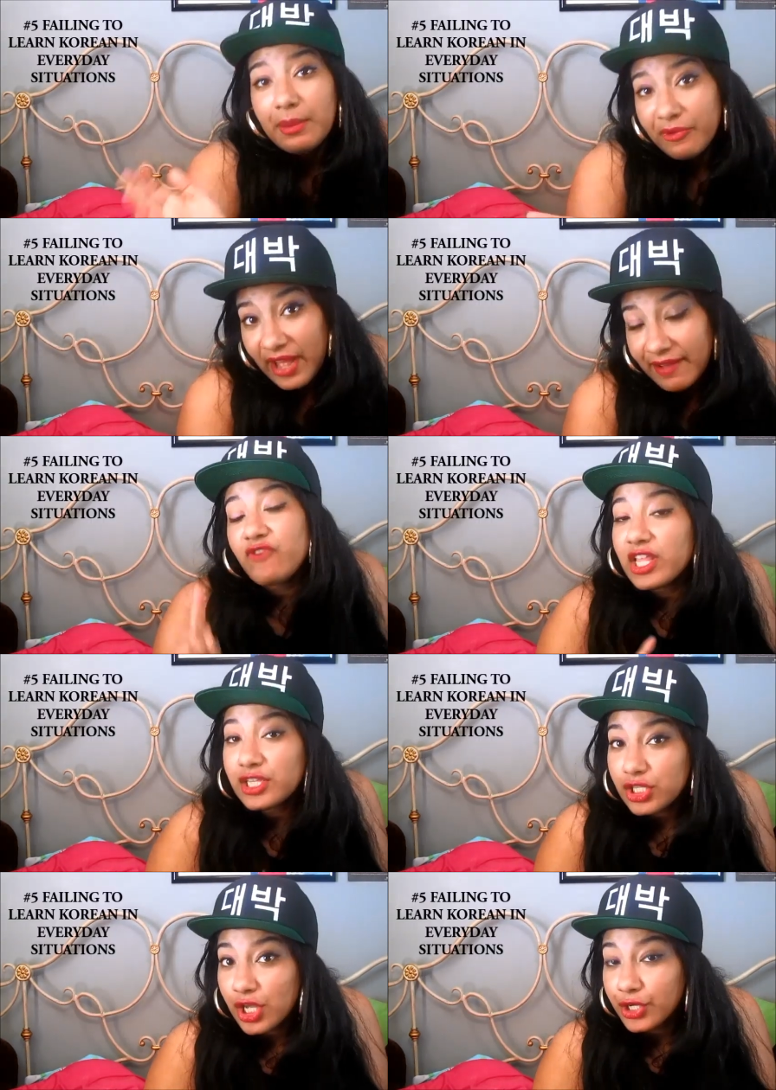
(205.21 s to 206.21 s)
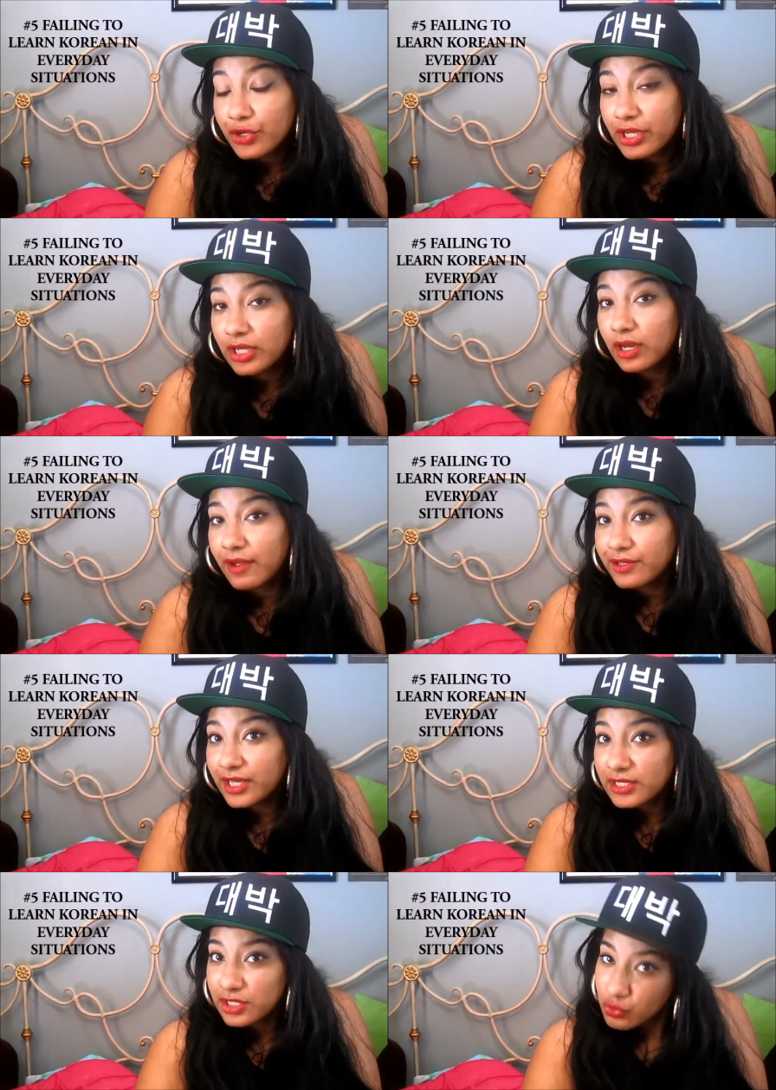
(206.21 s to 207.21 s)
Number five, failing to learn Korean in an
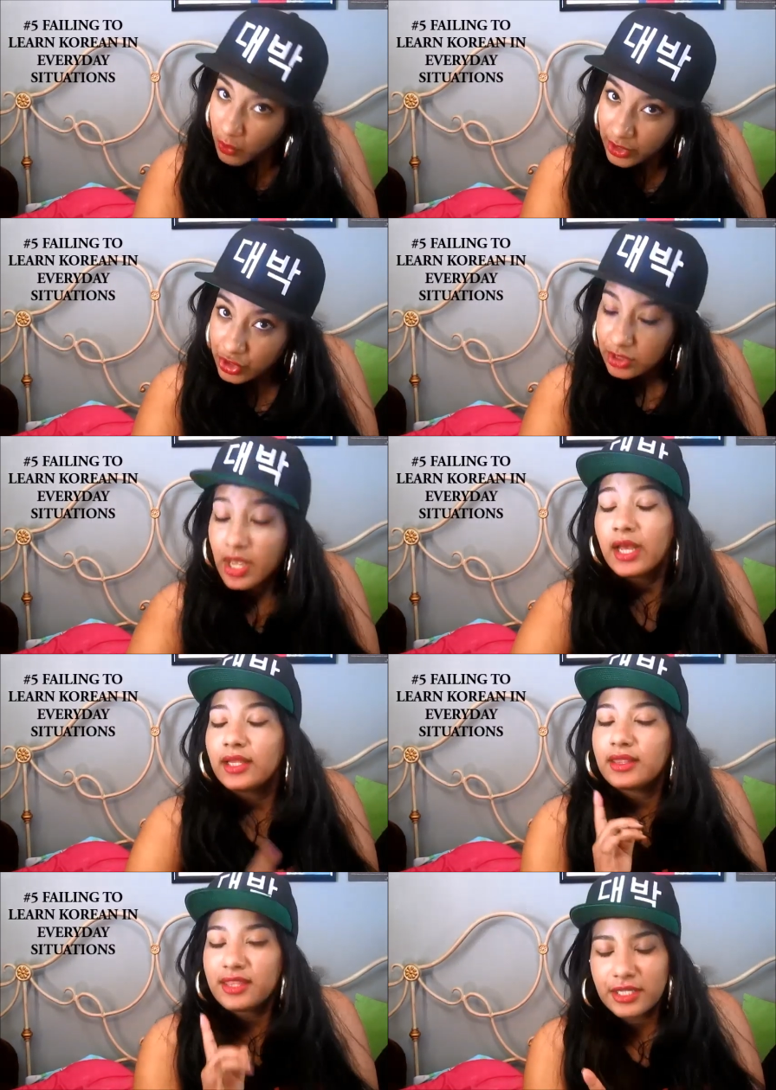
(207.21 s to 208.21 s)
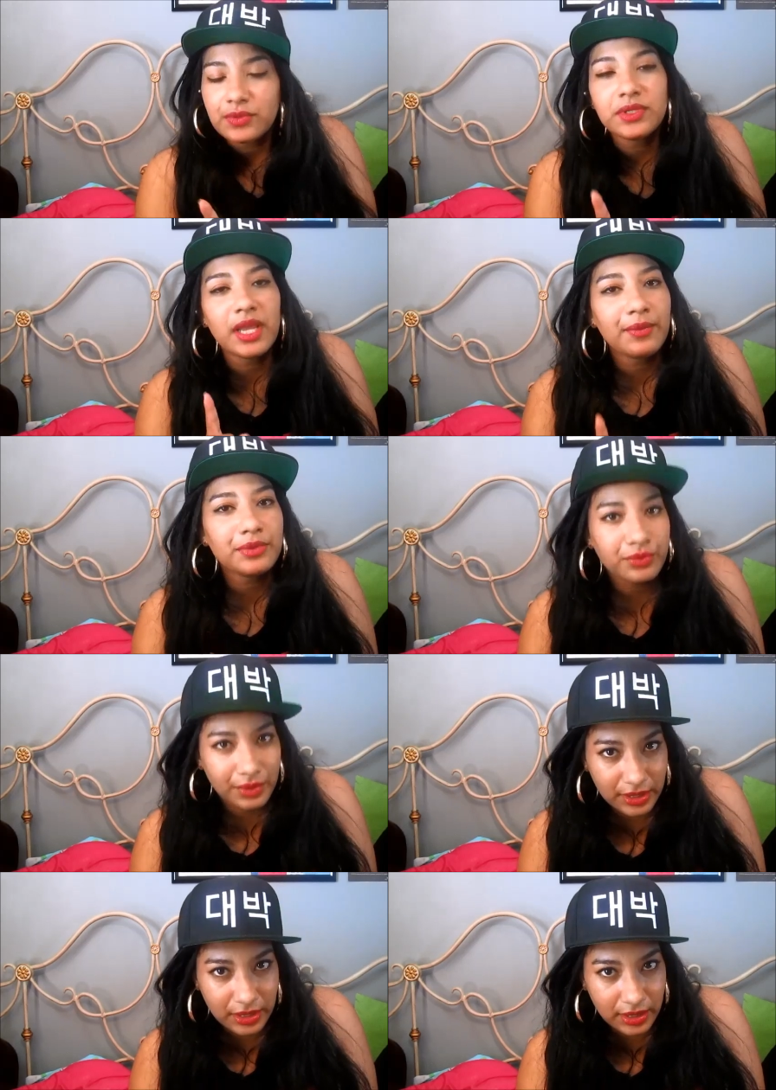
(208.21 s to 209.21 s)
everyday situation. Now this one I was
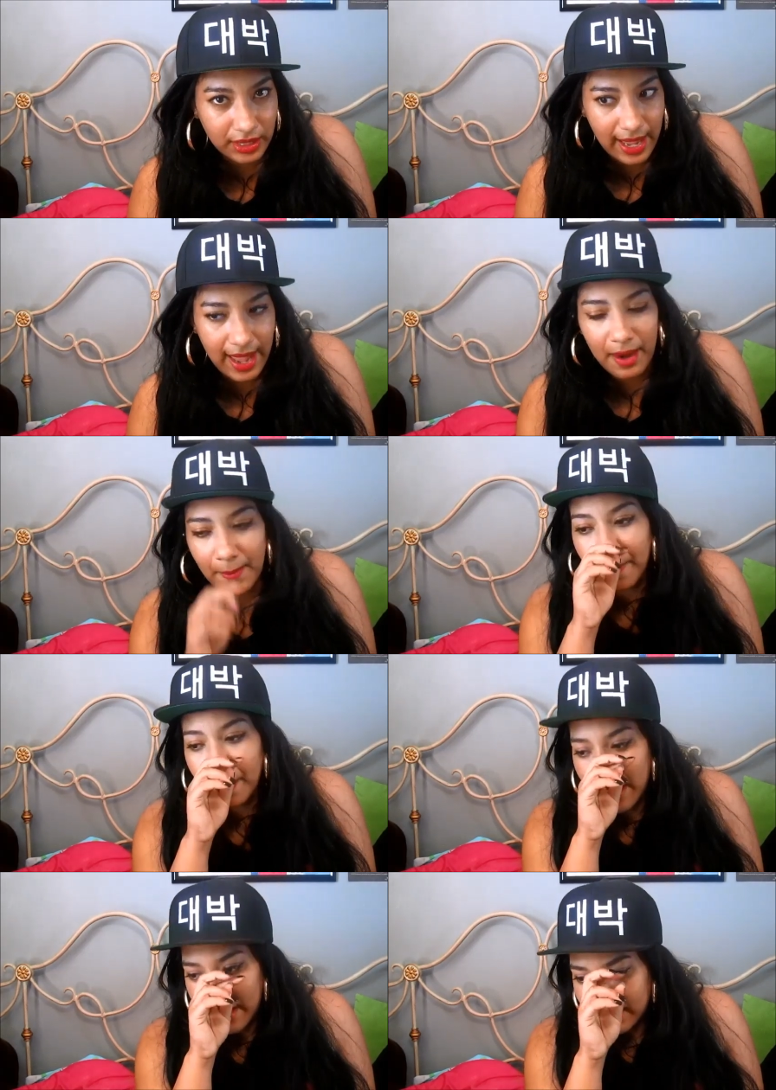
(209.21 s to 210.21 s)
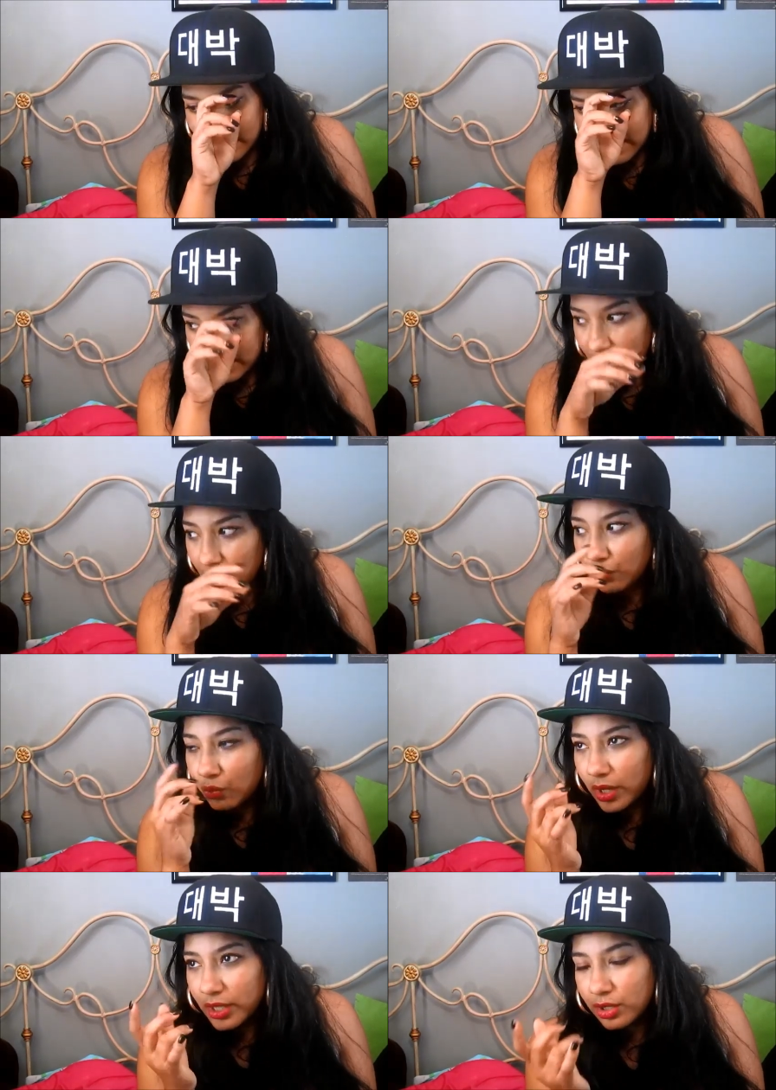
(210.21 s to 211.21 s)
really good at, but
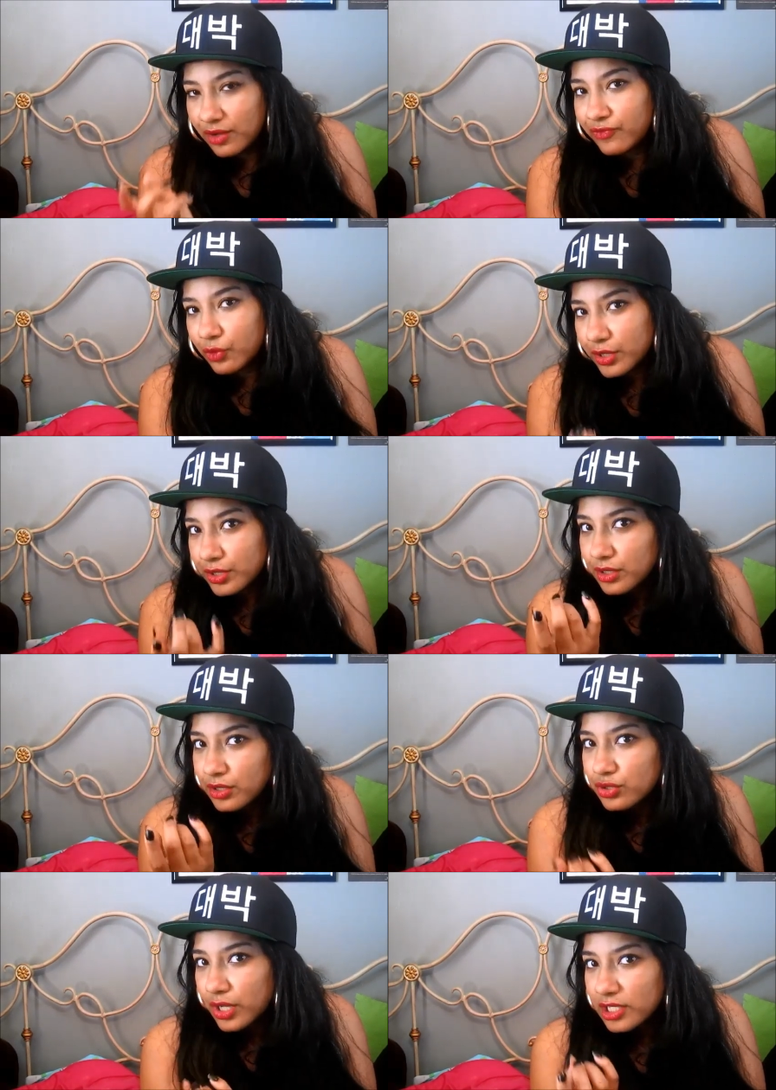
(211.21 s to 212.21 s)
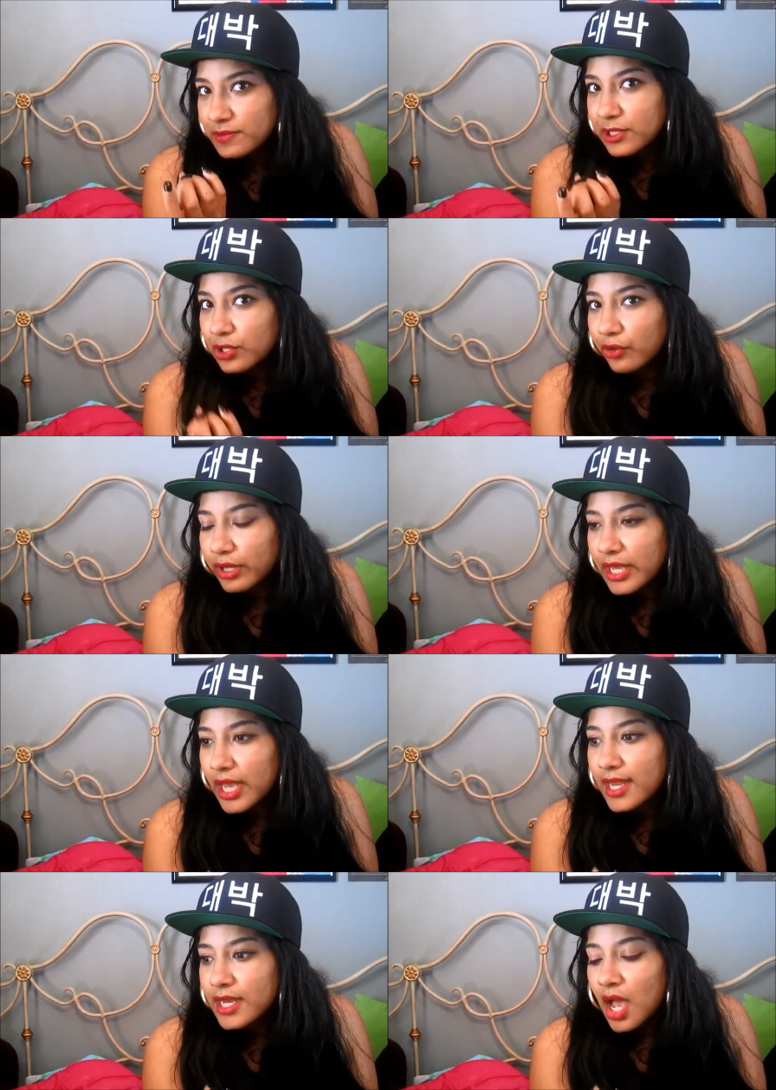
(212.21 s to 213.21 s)
when you're a foreigner and you try to speak
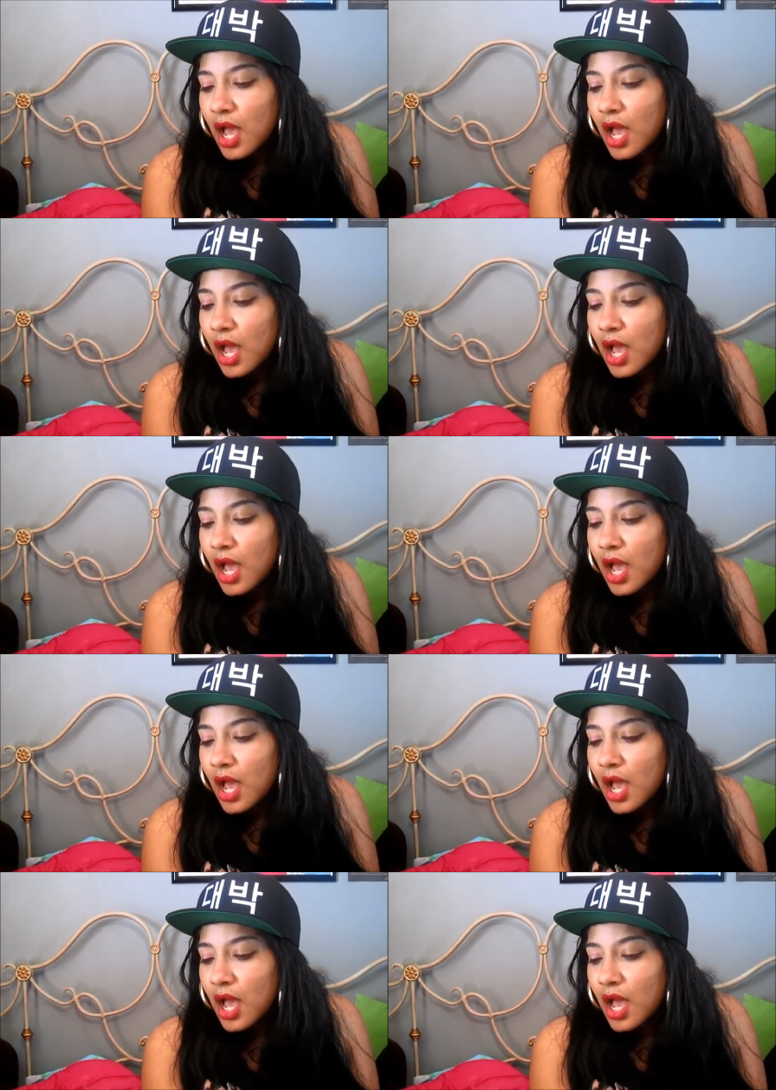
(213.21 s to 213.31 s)
Korean,